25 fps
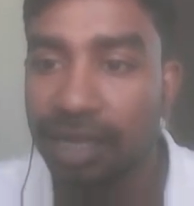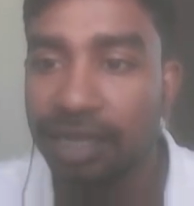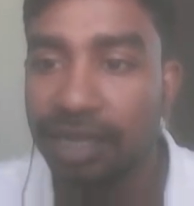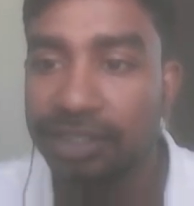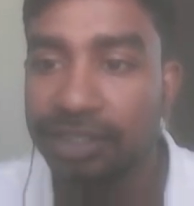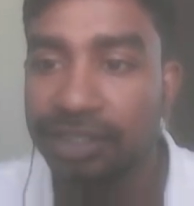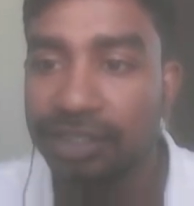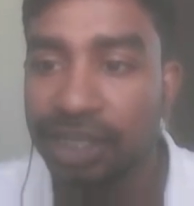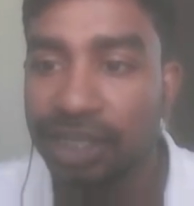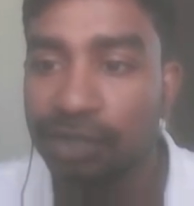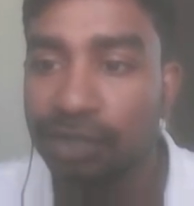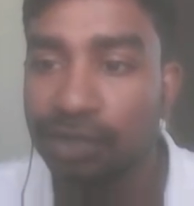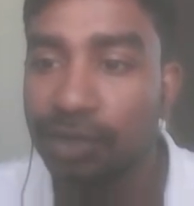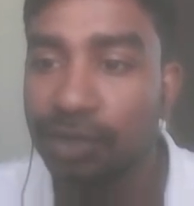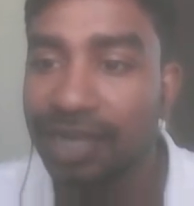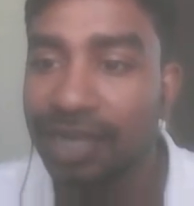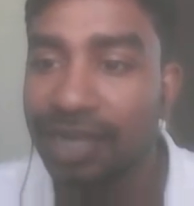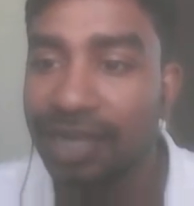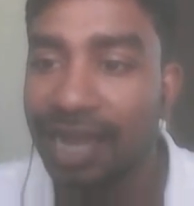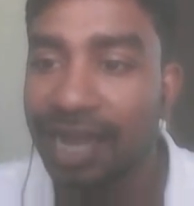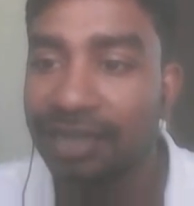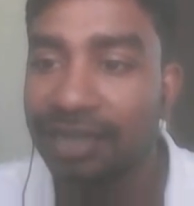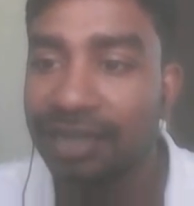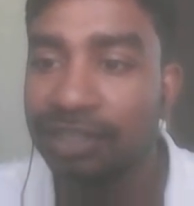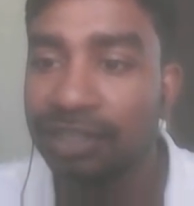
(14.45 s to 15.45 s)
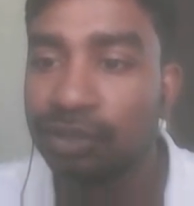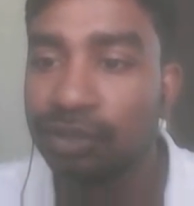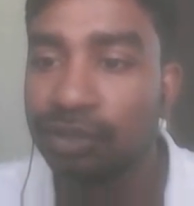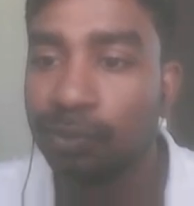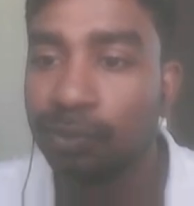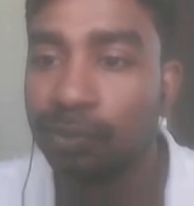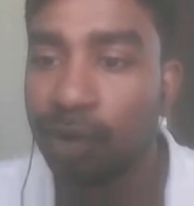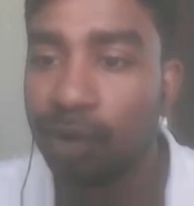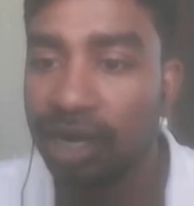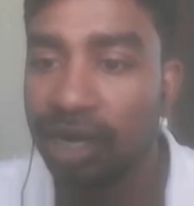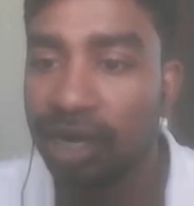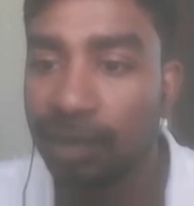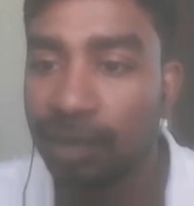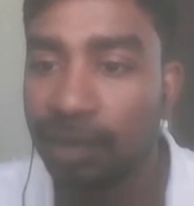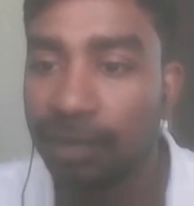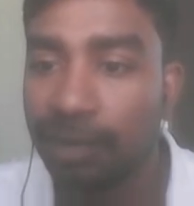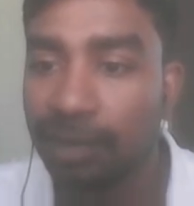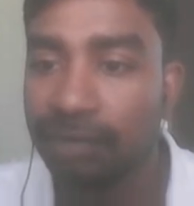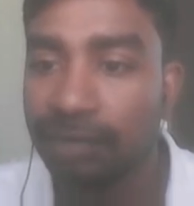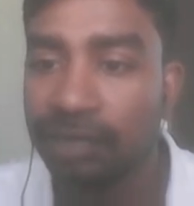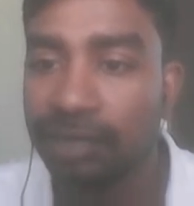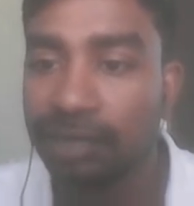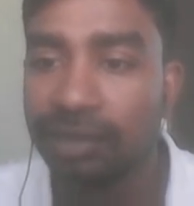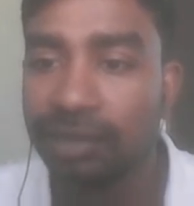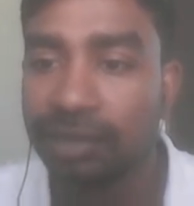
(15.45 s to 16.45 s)
checked your calendar to book an
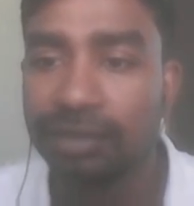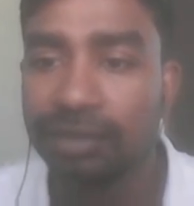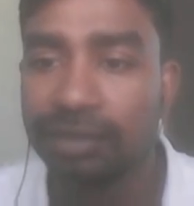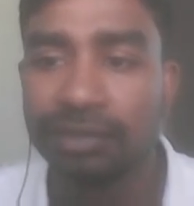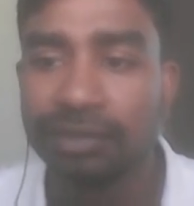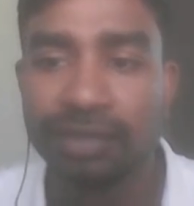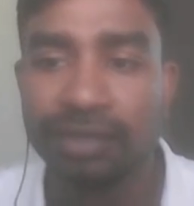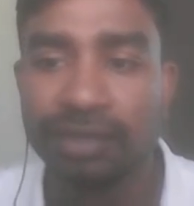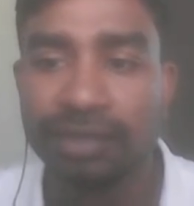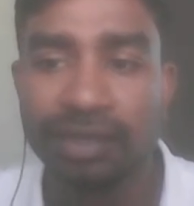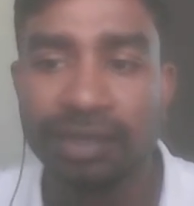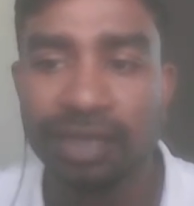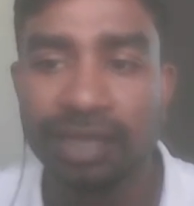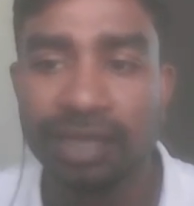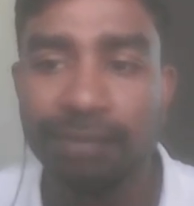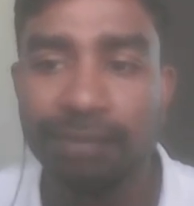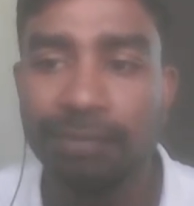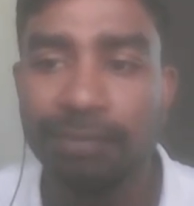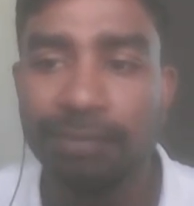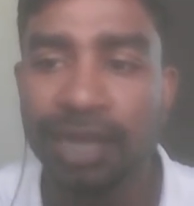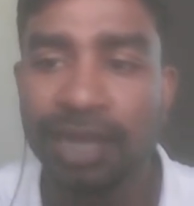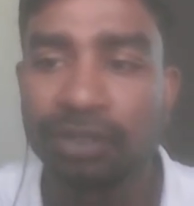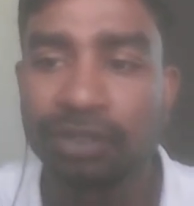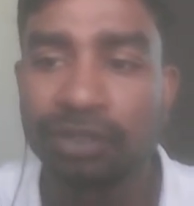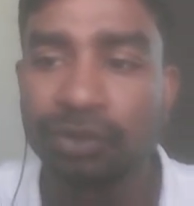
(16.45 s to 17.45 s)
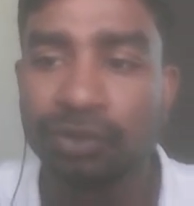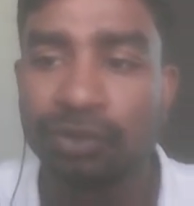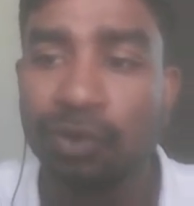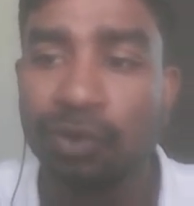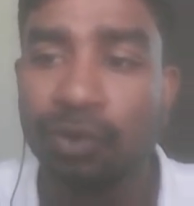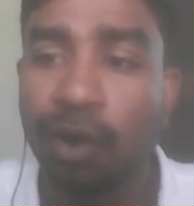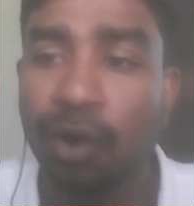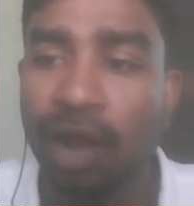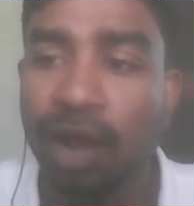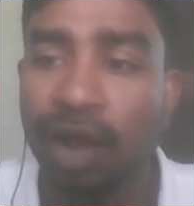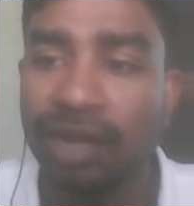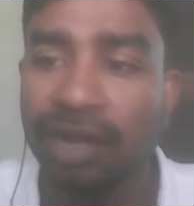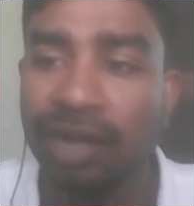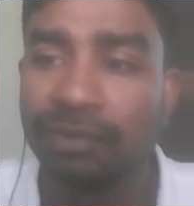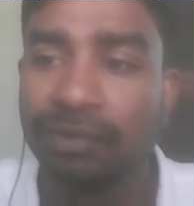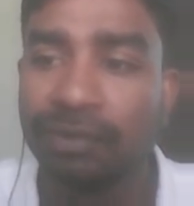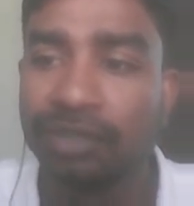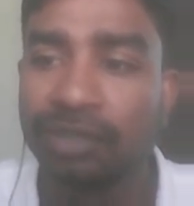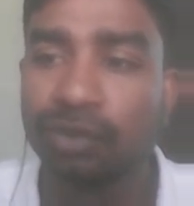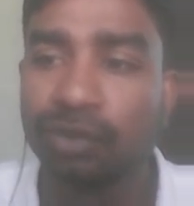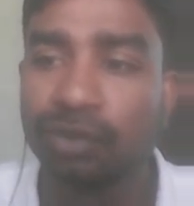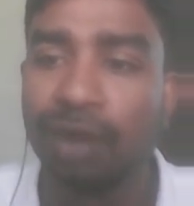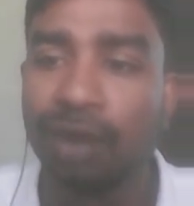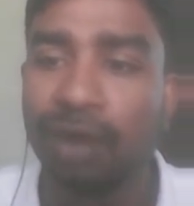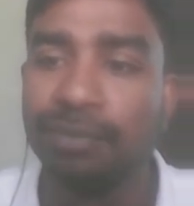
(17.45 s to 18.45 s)
appointment, then came back to GoHighLevel
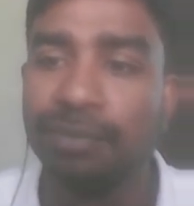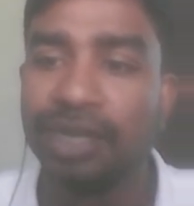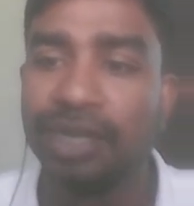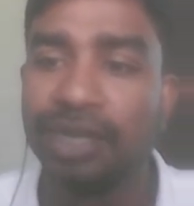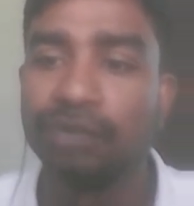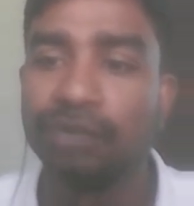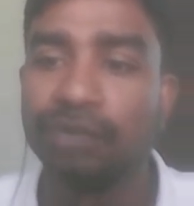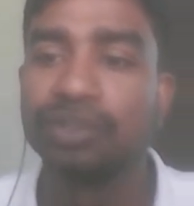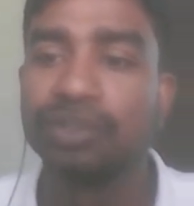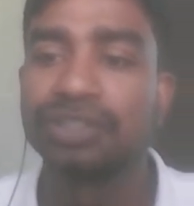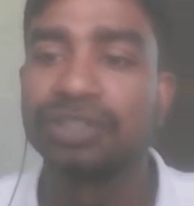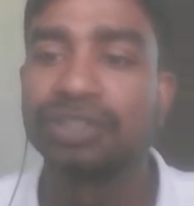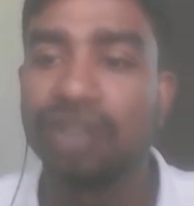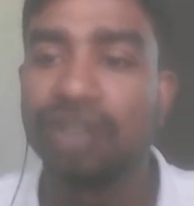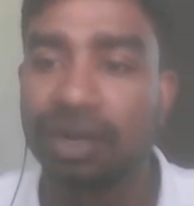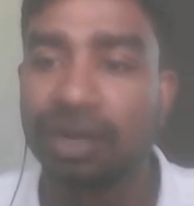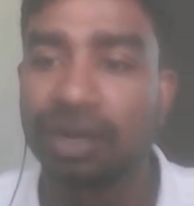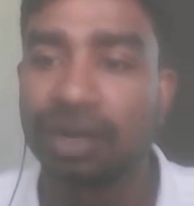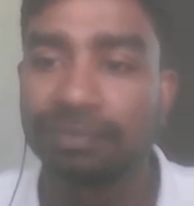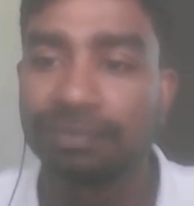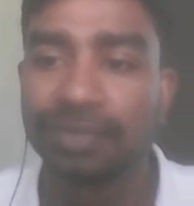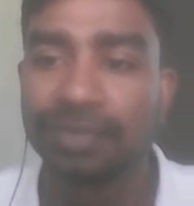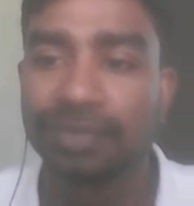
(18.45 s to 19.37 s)
to update your CRM.